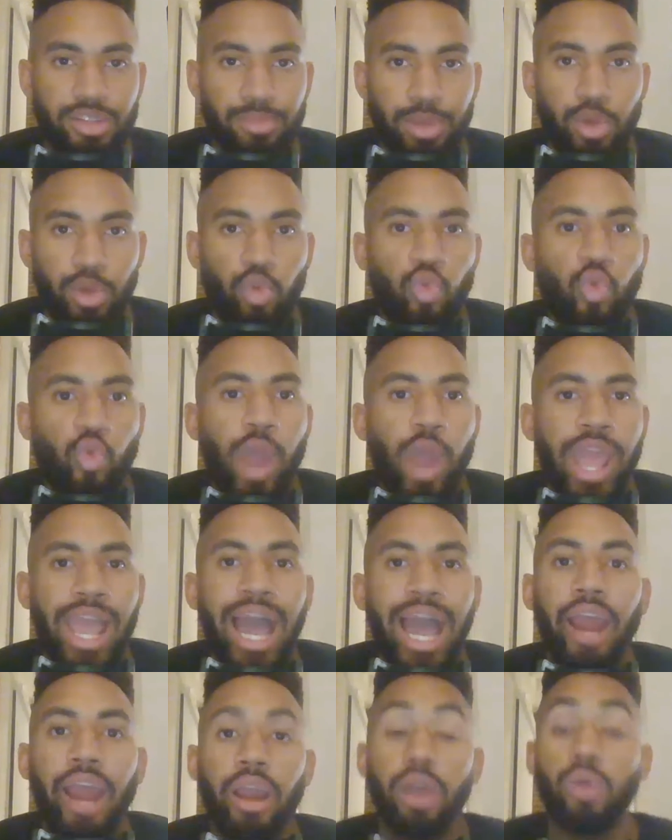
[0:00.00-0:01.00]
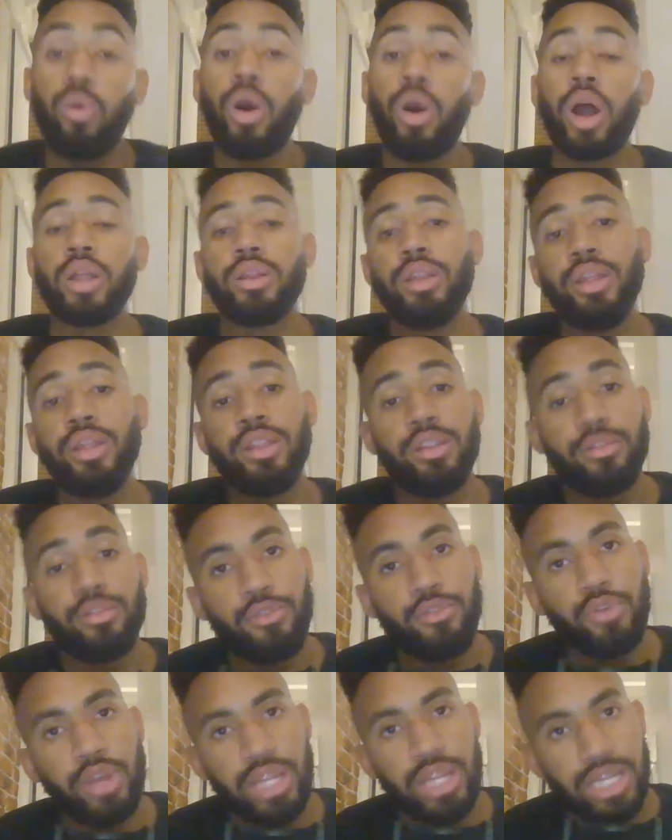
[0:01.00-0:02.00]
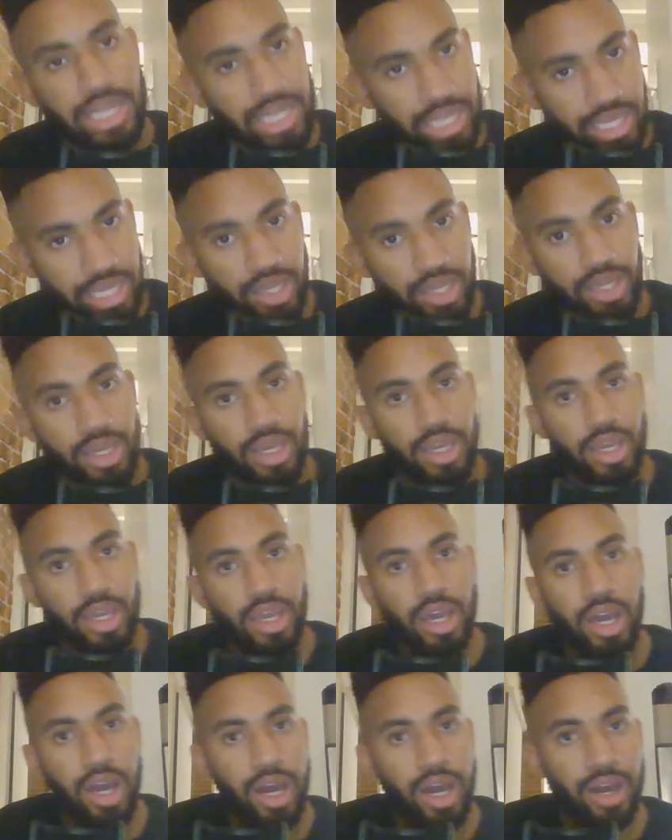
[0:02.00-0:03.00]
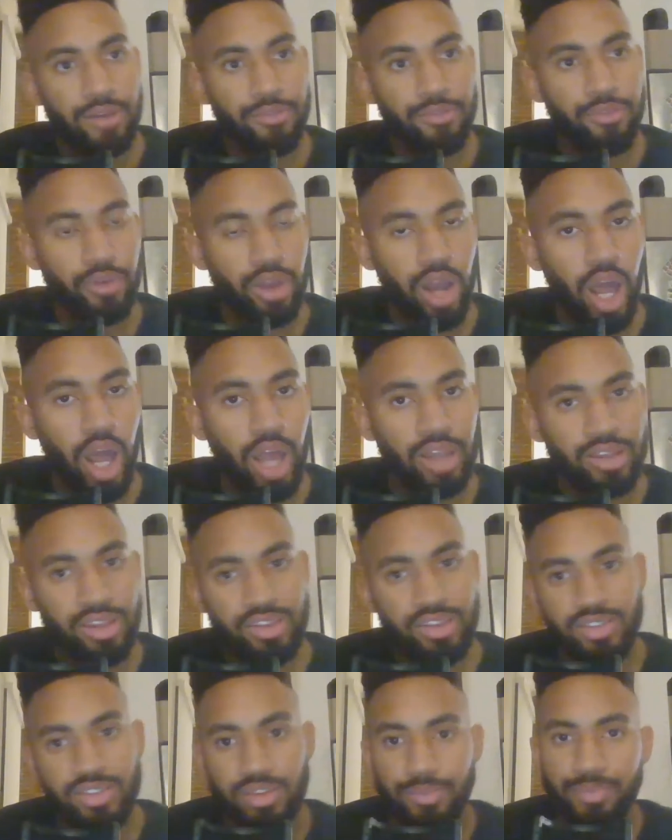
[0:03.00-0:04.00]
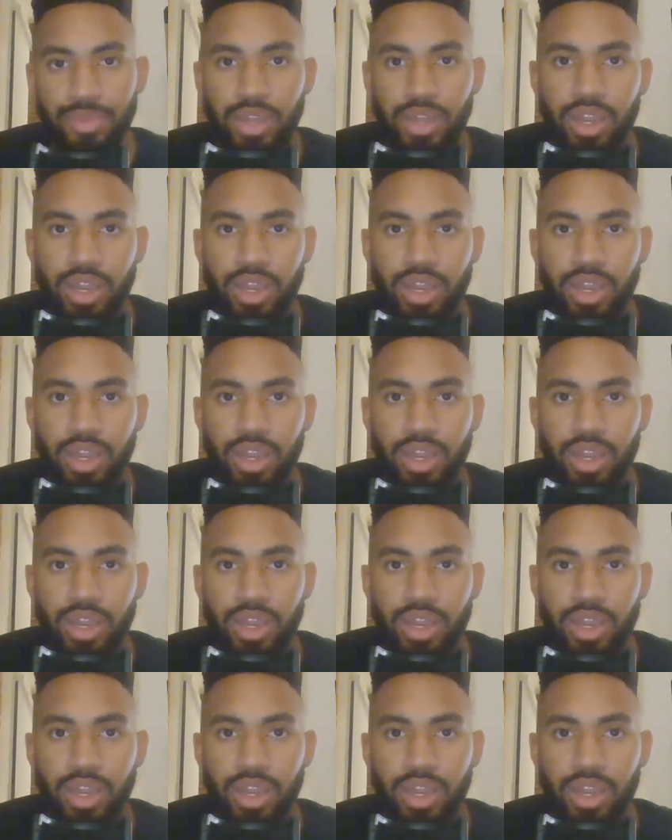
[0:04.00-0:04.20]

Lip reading: going to be way higher quality than a free lead, for a lot of this.